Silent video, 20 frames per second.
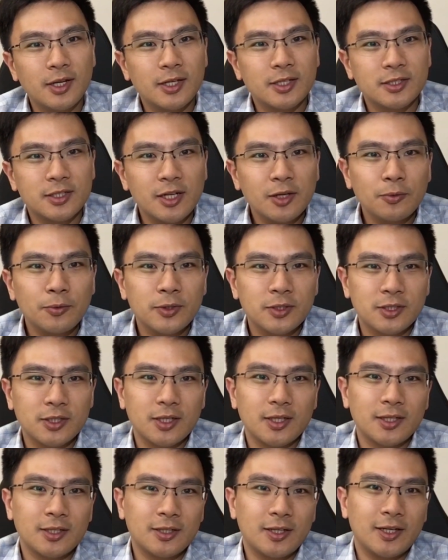check which
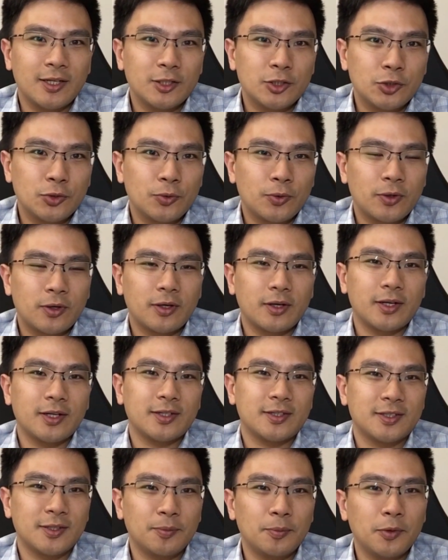issuer is
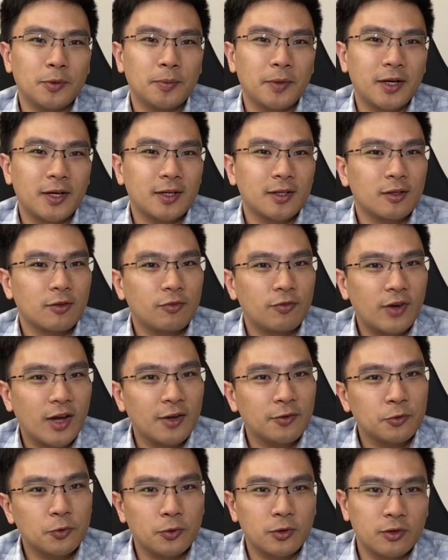implementing the
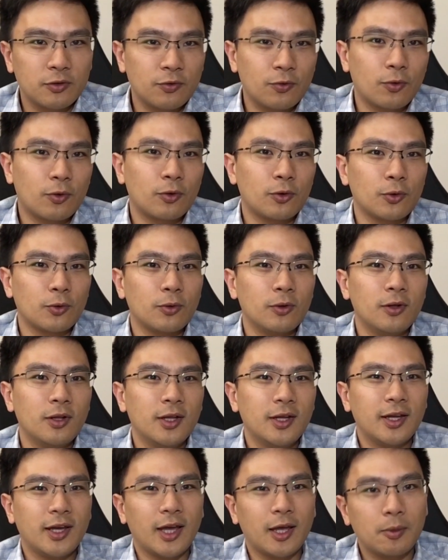524 rule
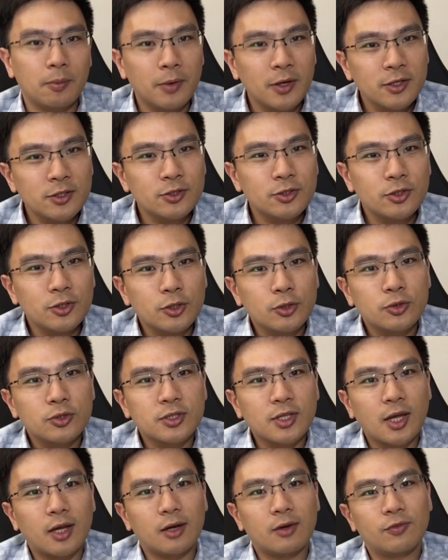and make sure you
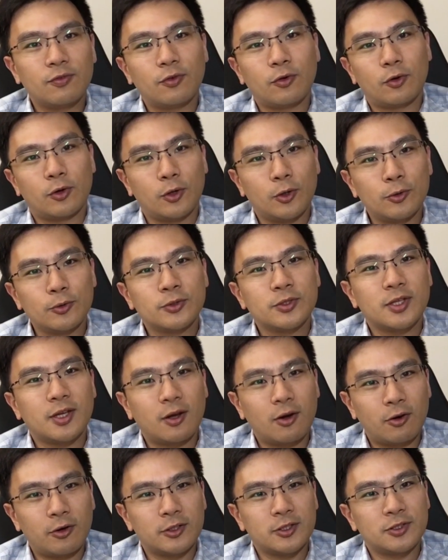sign up for those
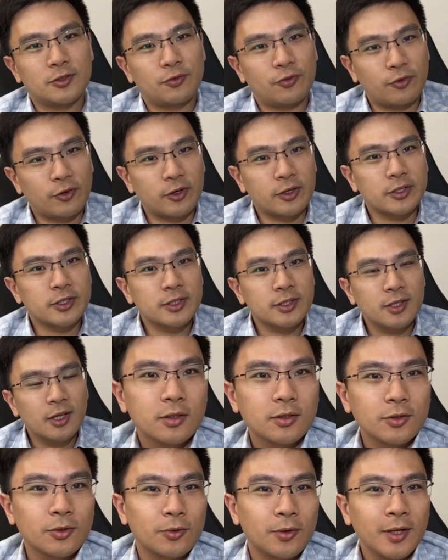cards first.
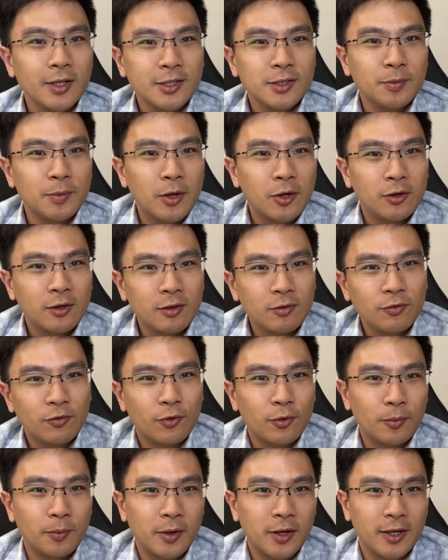So that's about it
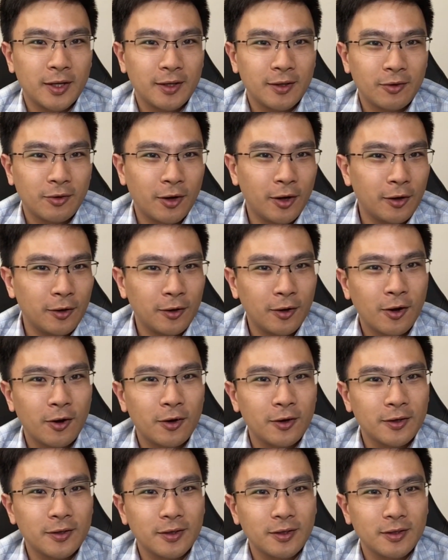for my credit
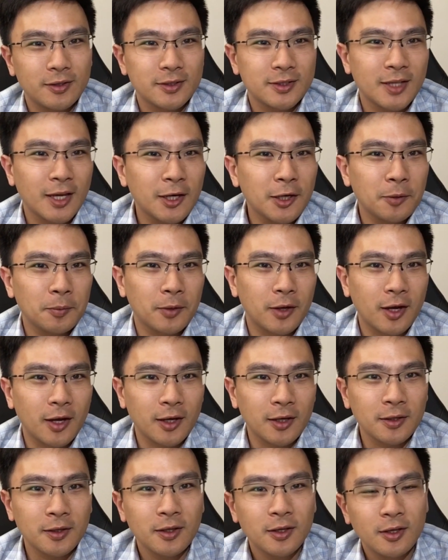card sign up
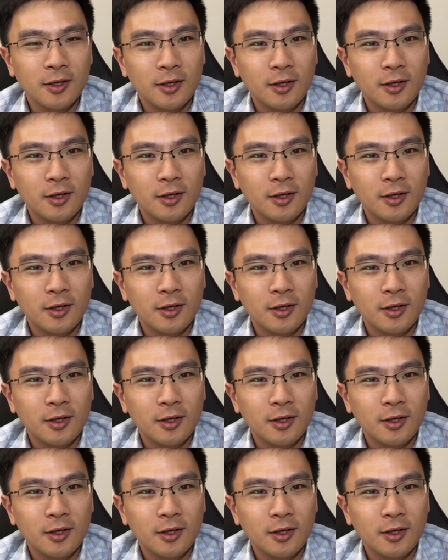guide.